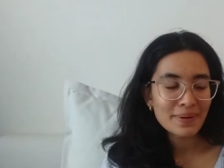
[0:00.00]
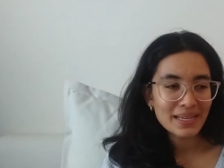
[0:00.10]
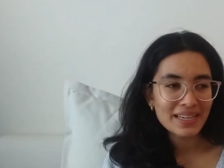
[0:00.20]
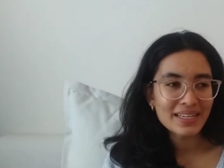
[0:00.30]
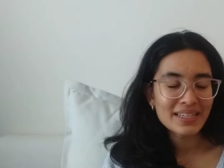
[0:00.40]

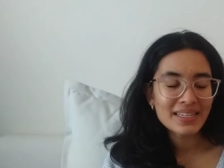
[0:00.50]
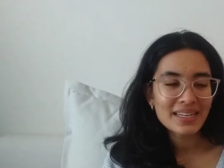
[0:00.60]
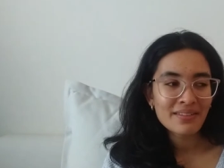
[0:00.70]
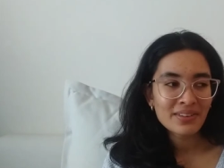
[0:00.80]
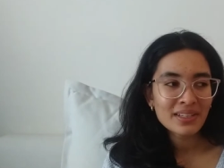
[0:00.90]
it
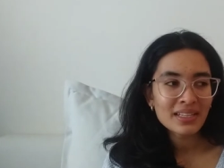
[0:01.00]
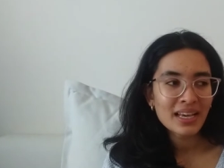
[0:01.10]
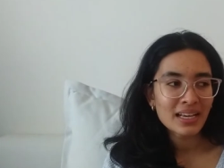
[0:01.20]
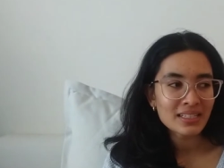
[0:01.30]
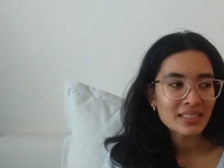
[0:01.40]
definitely
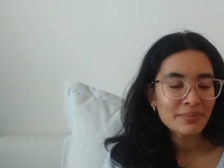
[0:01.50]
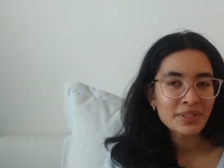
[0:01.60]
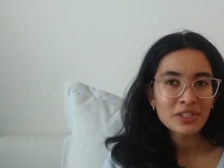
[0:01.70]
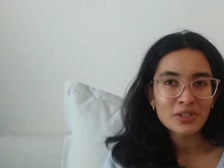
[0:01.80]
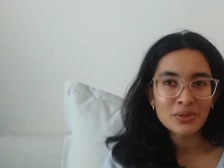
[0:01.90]
has
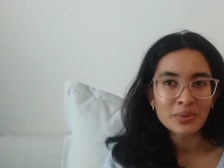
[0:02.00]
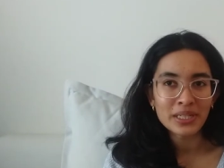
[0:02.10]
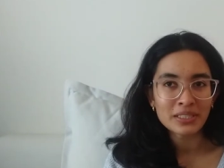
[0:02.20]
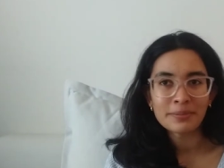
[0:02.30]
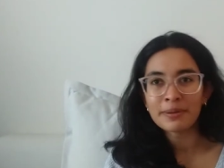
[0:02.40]
something to do with
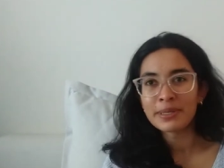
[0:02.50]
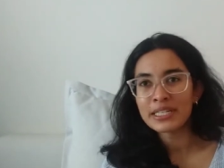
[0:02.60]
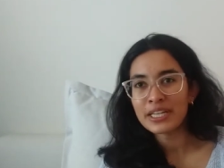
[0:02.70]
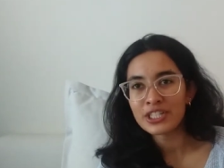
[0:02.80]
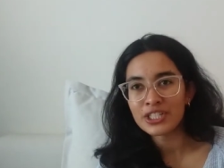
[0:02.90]

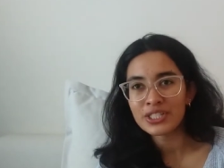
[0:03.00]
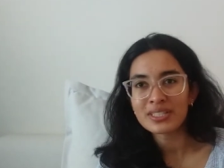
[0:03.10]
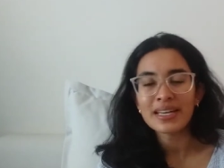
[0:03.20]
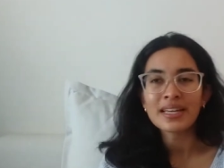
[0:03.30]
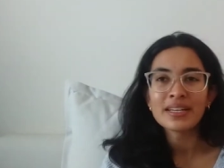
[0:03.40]
experimentations
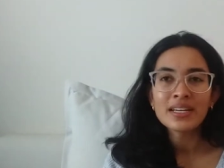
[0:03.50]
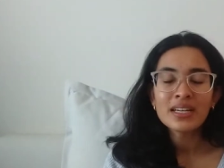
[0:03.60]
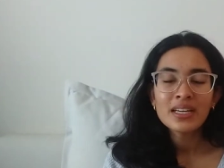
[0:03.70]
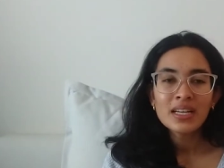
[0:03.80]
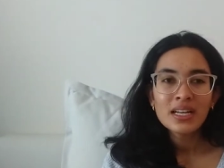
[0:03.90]
and
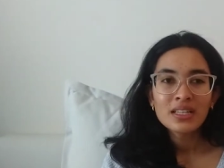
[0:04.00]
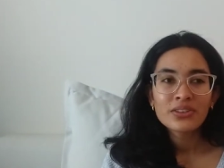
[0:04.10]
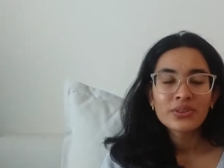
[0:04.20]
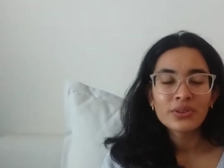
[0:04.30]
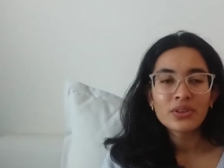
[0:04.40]

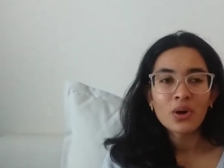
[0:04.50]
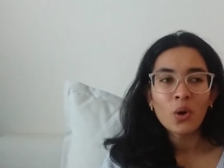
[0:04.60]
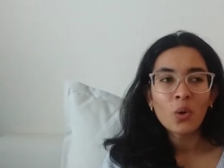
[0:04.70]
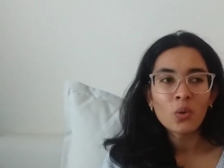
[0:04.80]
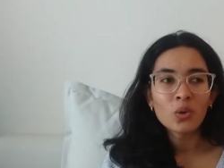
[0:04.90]
the
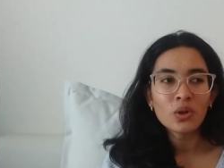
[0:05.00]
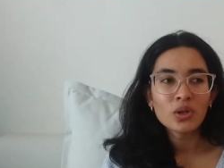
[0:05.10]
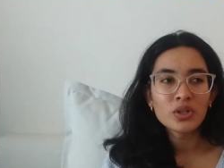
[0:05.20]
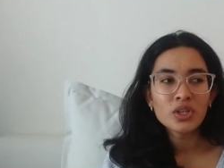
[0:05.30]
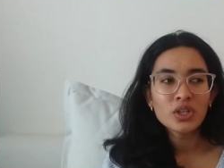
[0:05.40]
whole
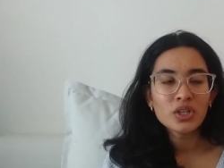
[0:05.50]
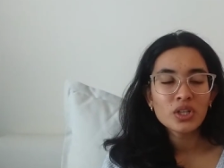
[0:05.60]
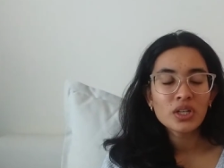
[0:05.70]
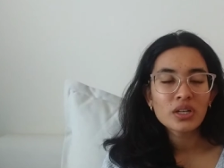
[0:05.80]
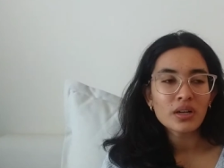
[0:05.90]

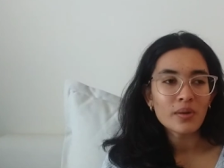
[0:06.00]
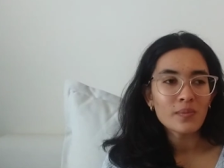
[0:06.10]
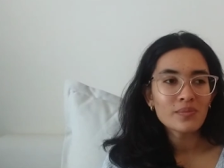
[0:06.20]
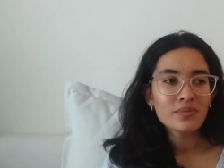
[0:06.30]
oh